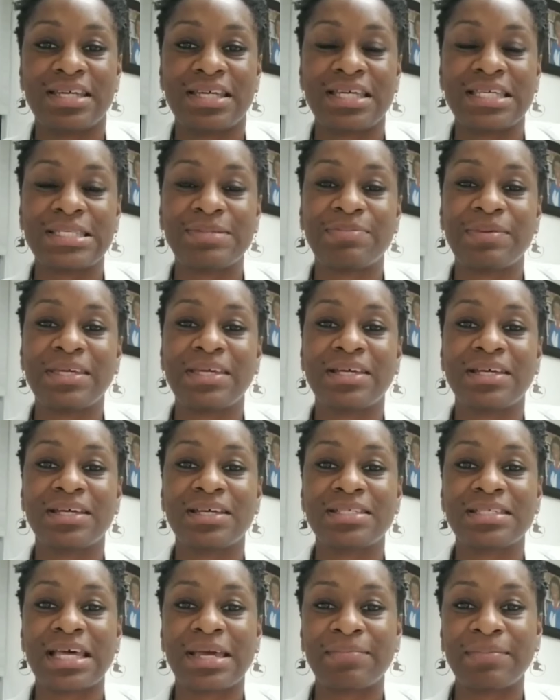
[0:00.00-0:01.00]
is
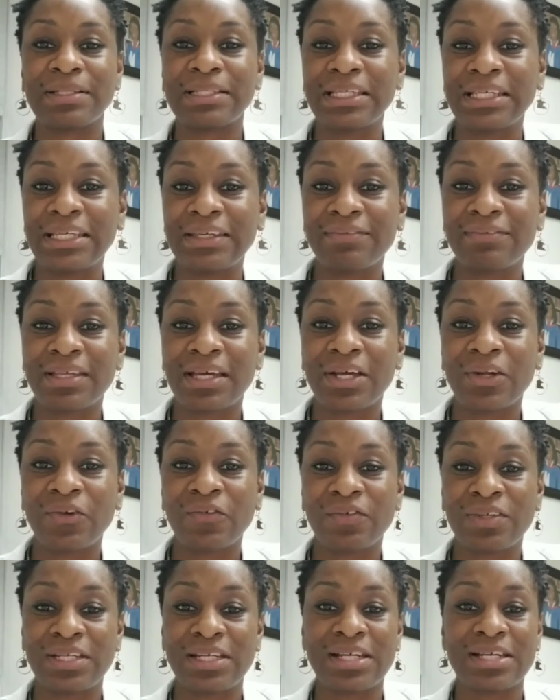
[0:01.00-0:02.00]
because I believe that
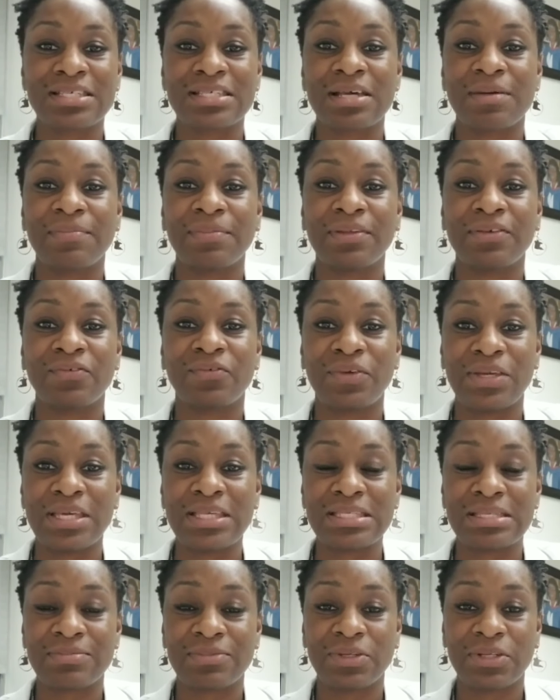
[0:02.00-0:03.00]
over the next couple of
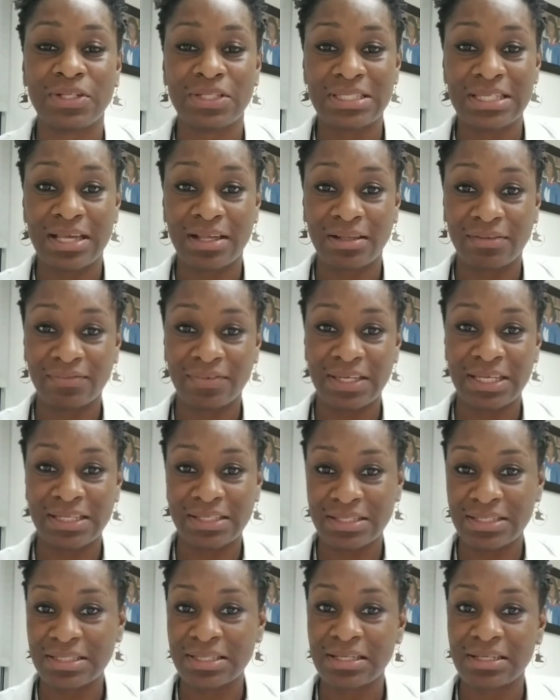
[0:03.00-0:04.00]
weeks I'm going to delve
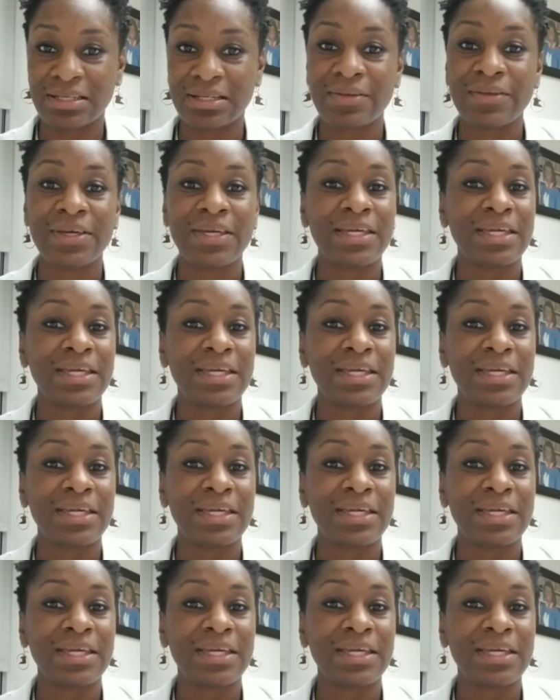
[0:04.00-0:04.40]
into